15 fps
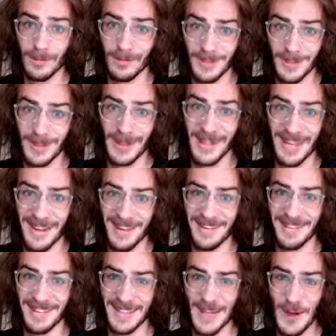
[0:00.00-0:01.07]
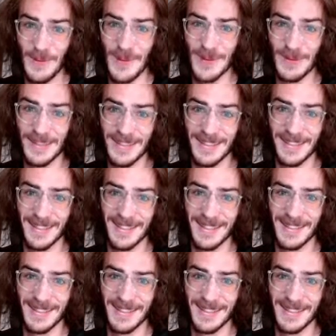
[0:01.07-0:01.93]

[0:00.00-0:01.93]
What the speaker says: learn how to really help people do it.